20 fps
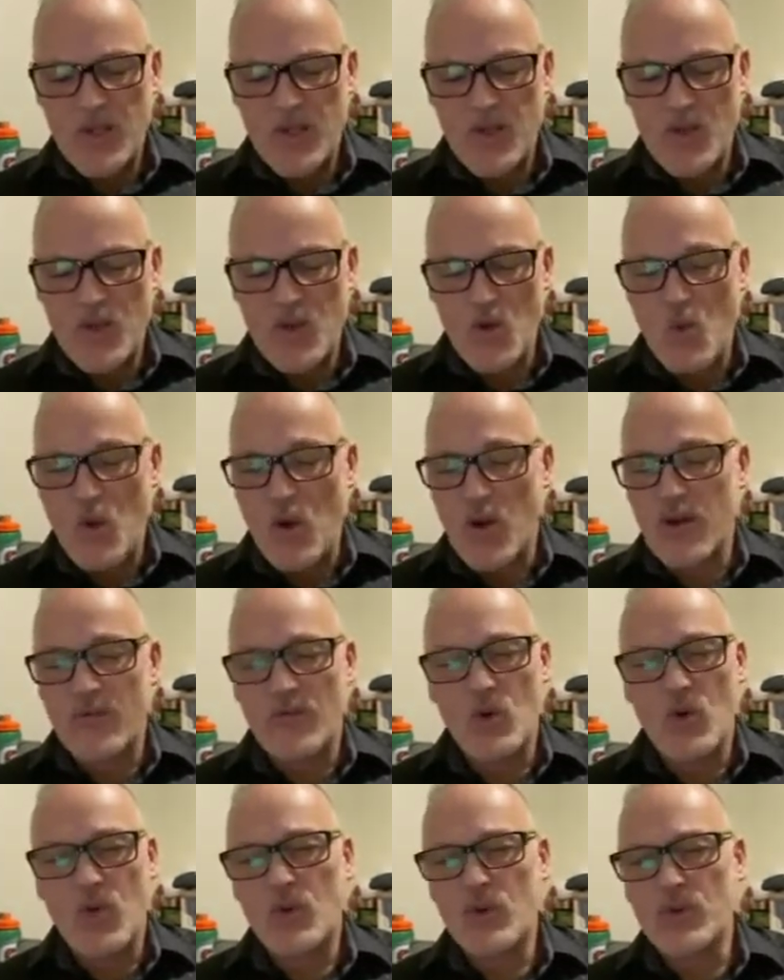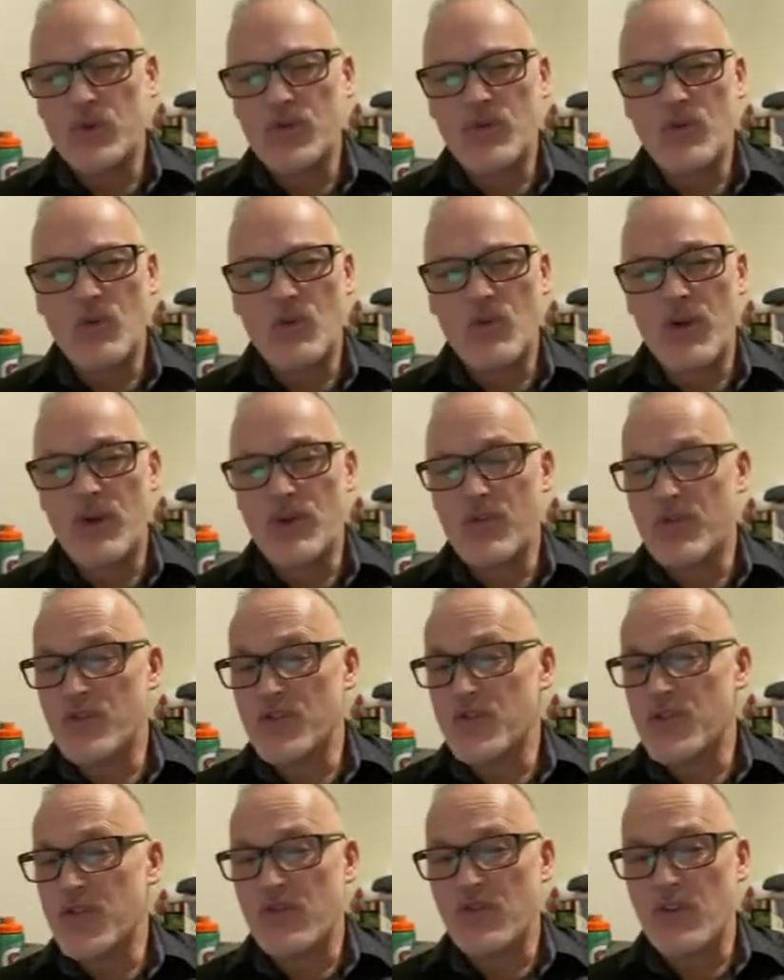the one of old, the one who
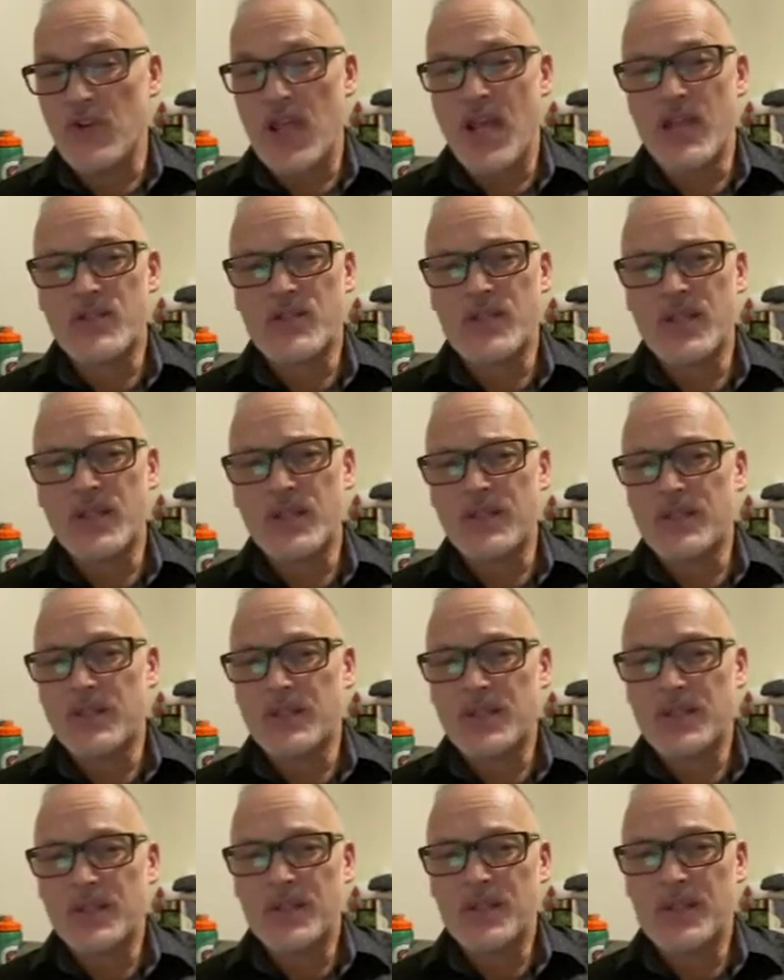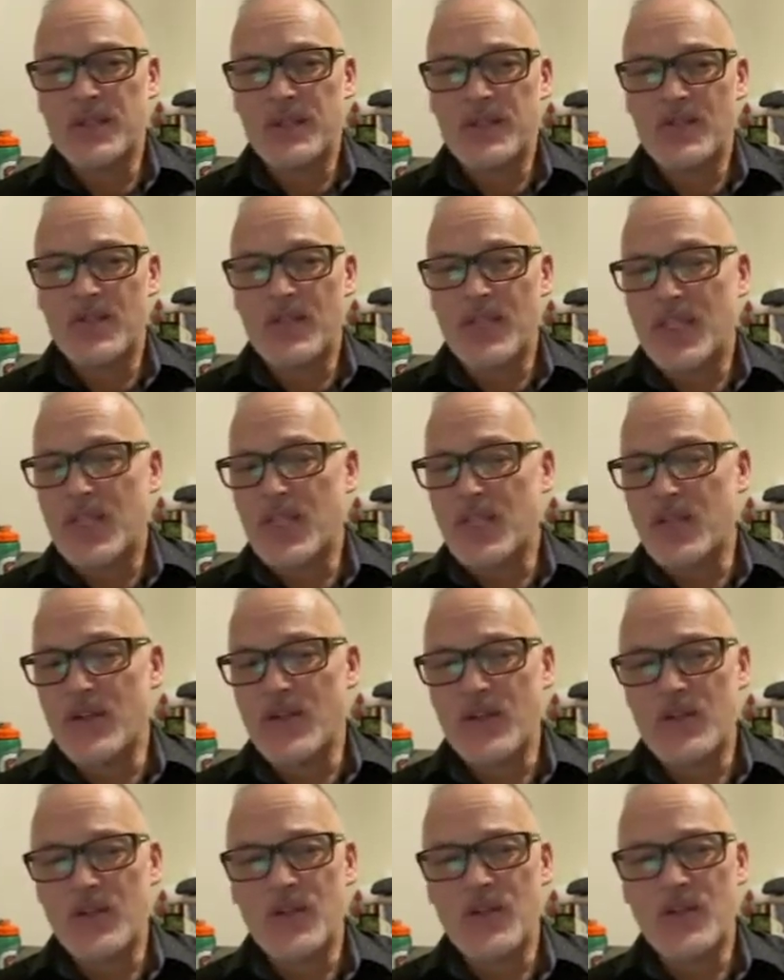is everlasting, the
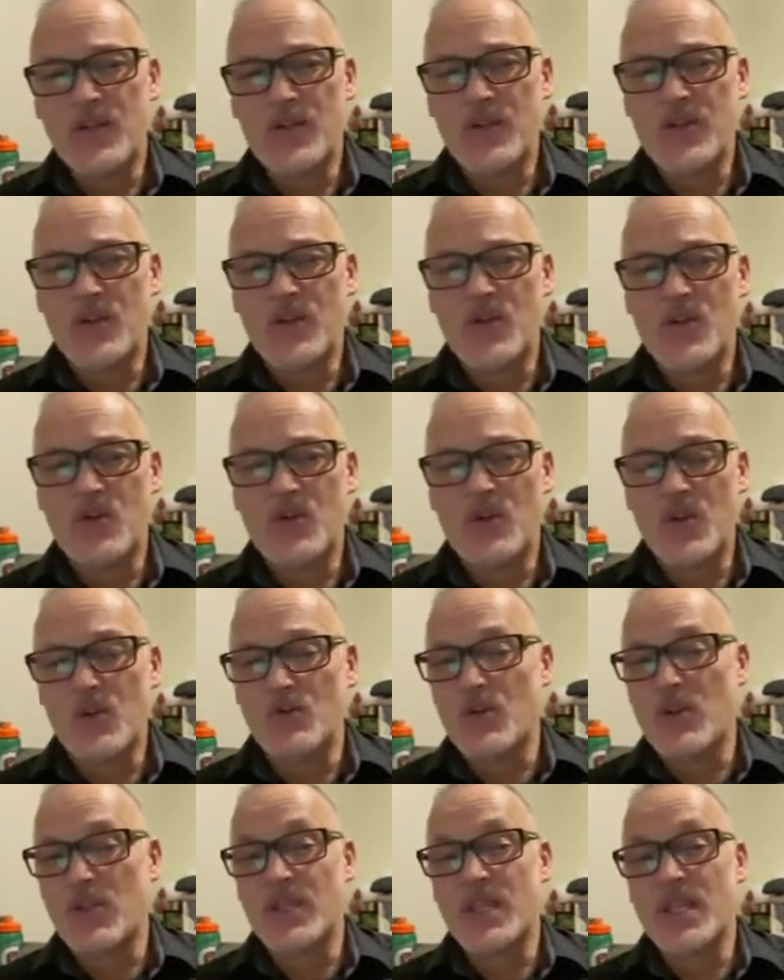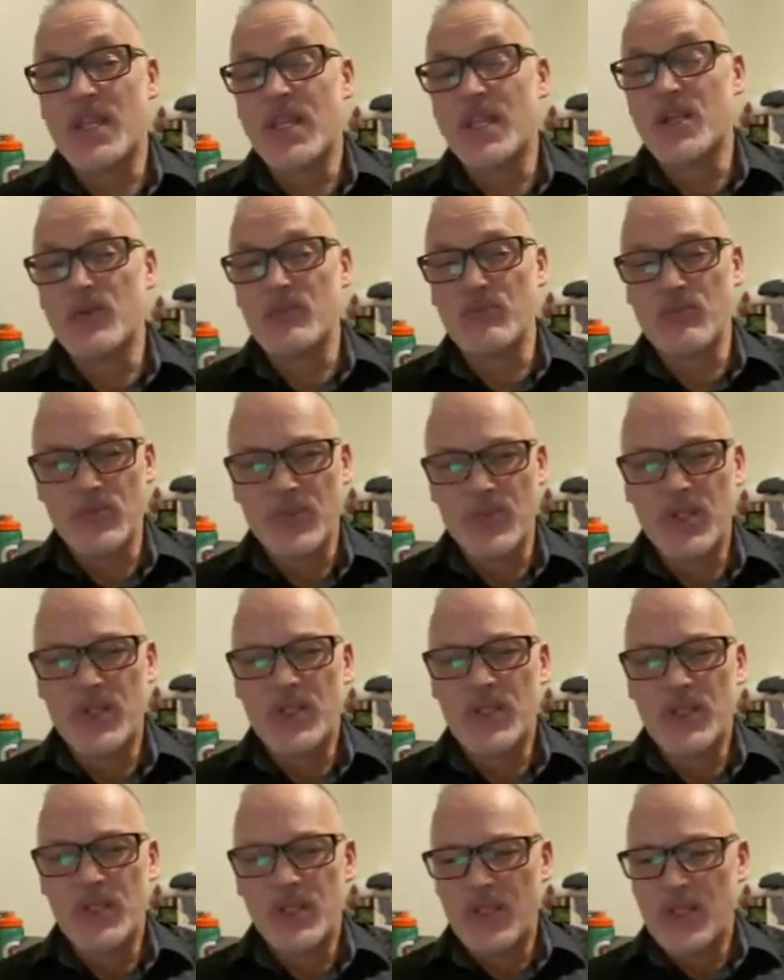King, the one who brought the kingdom.
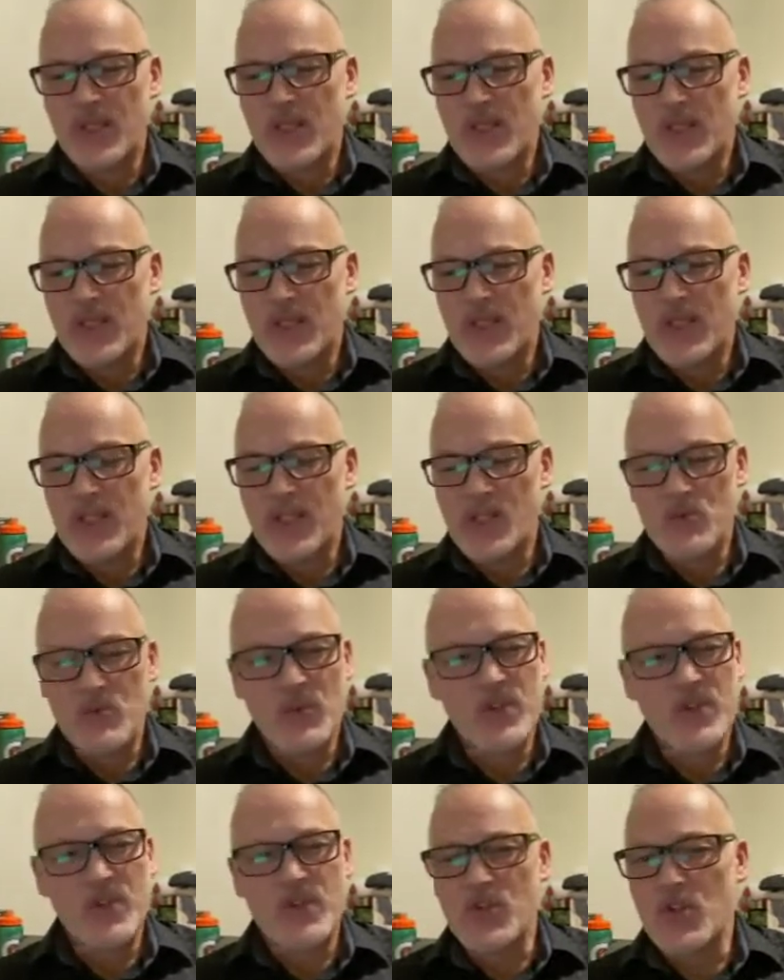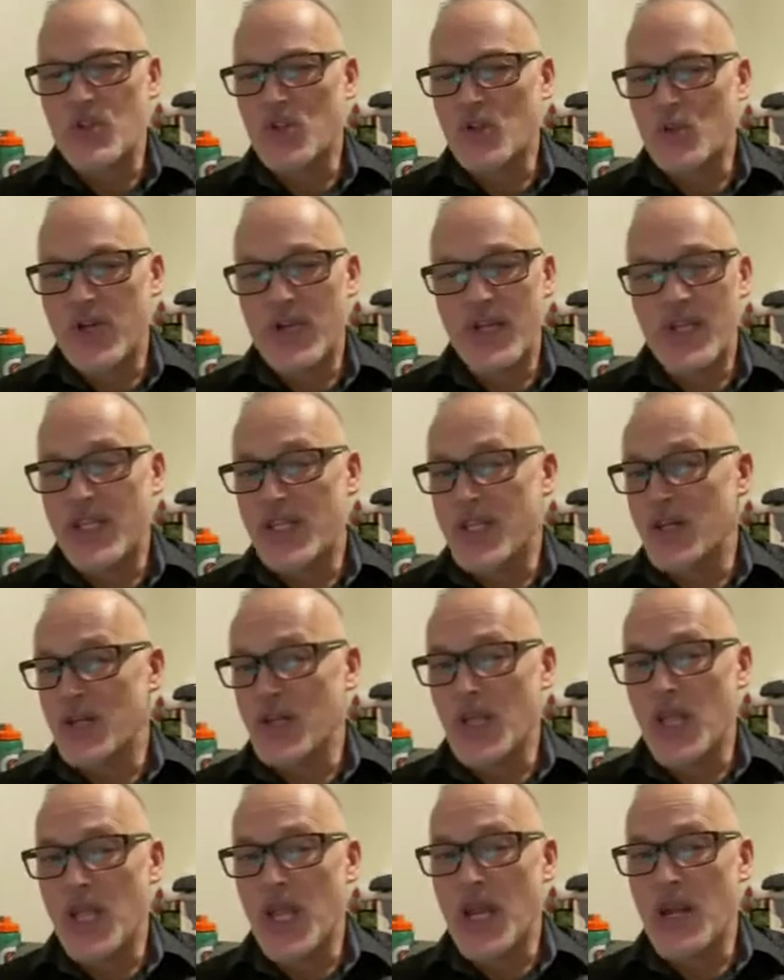He is with us all the way to the end of the
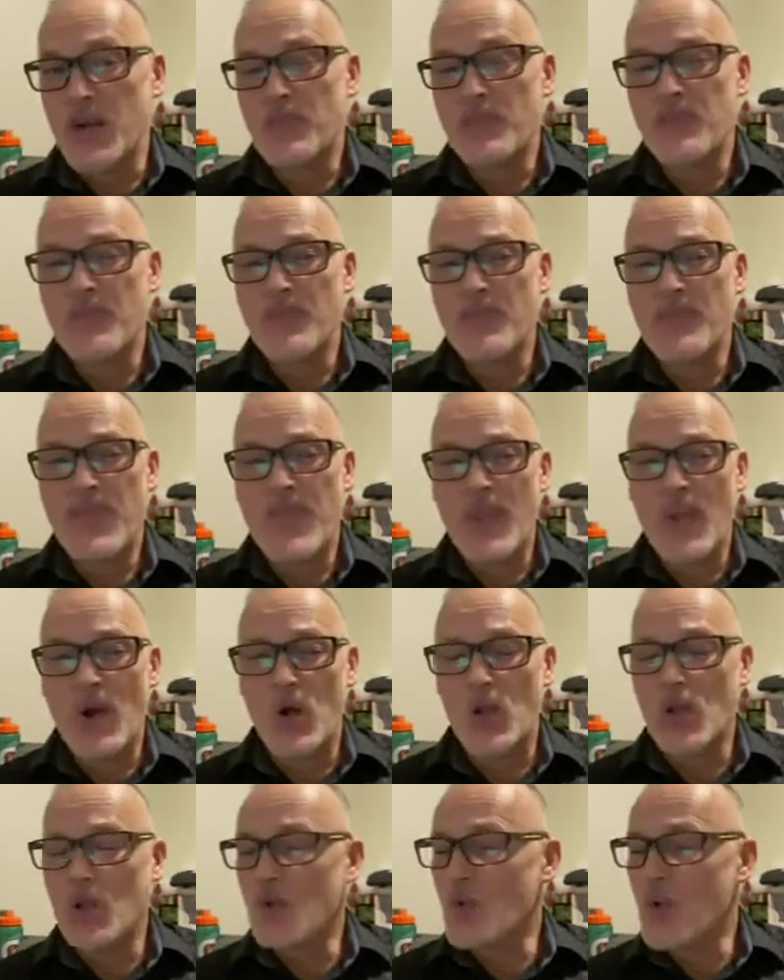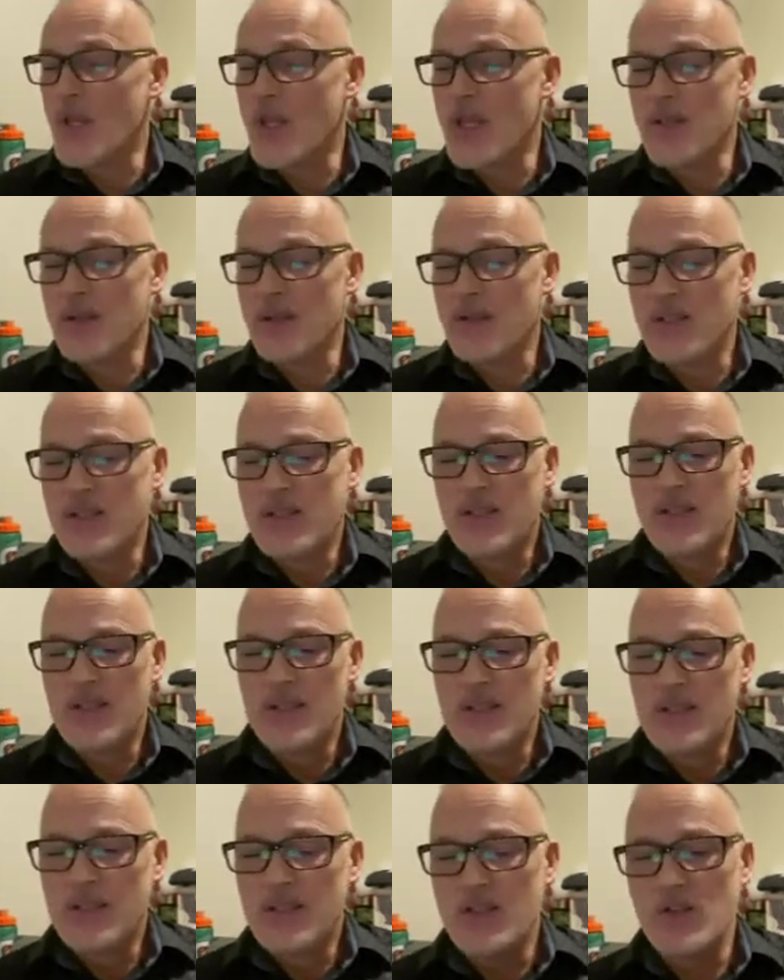line, all the way
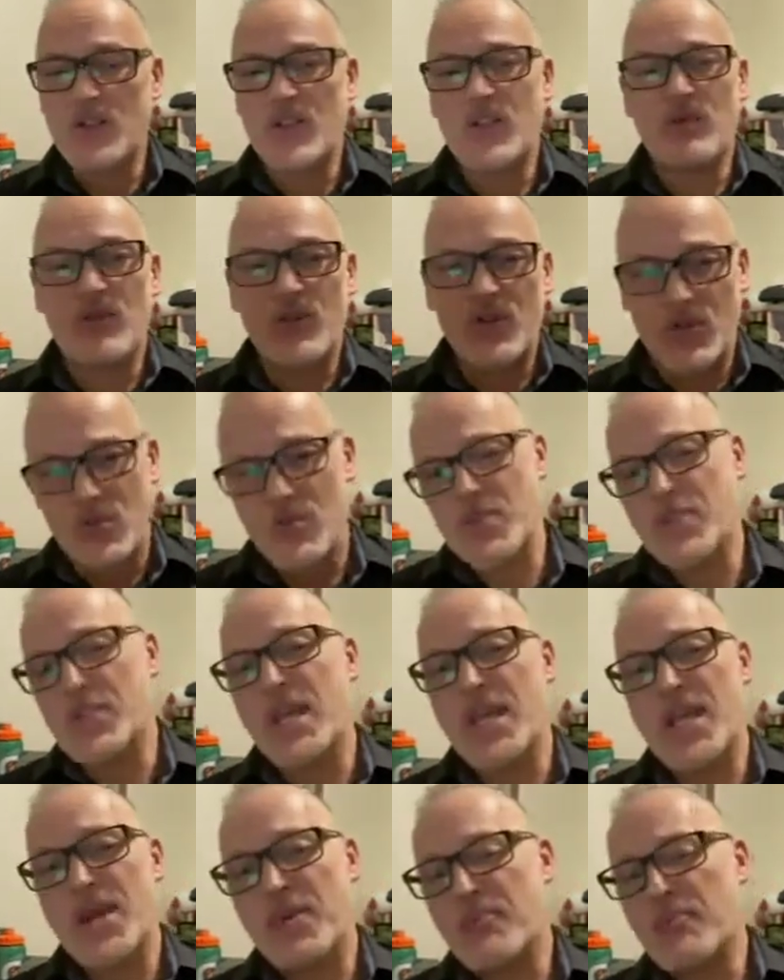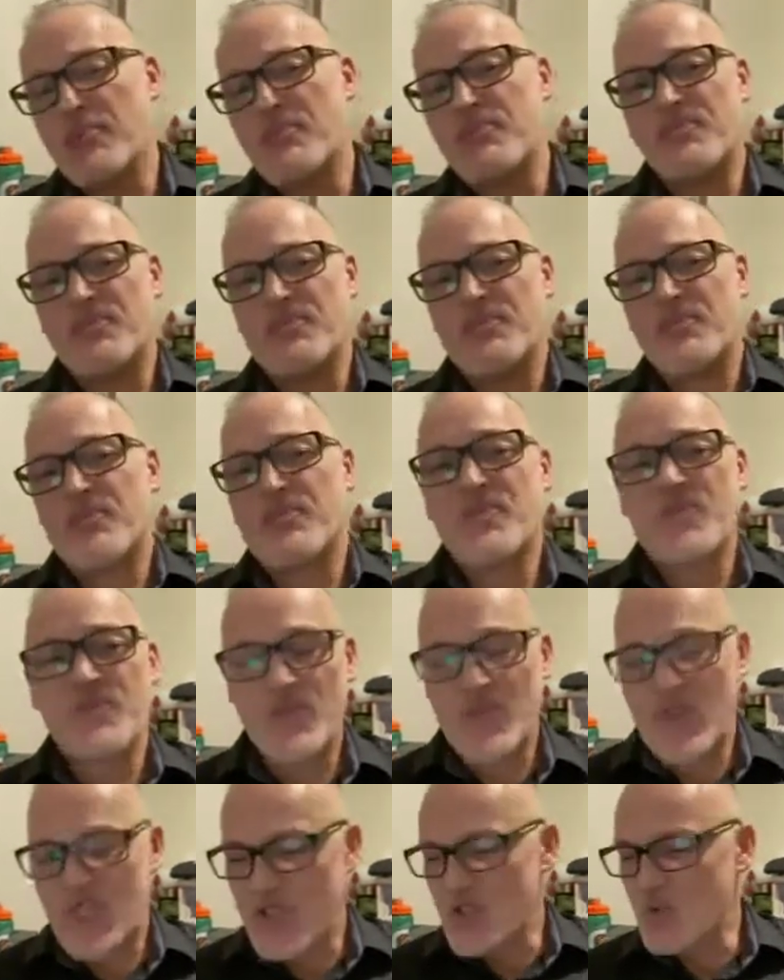till he returns again.
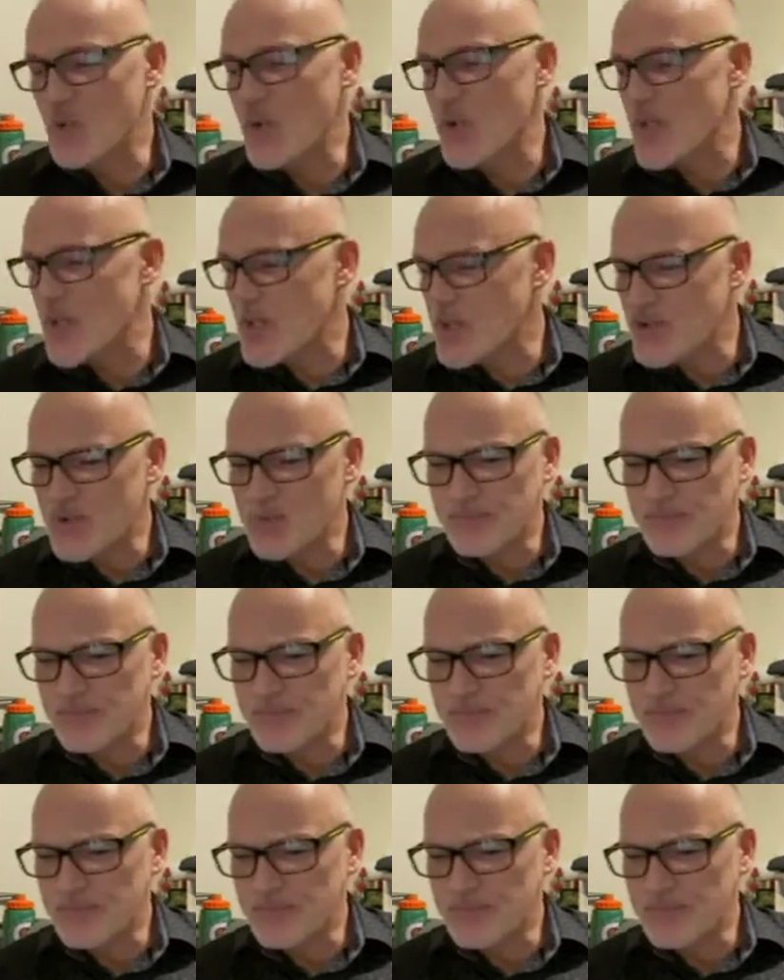He's with us.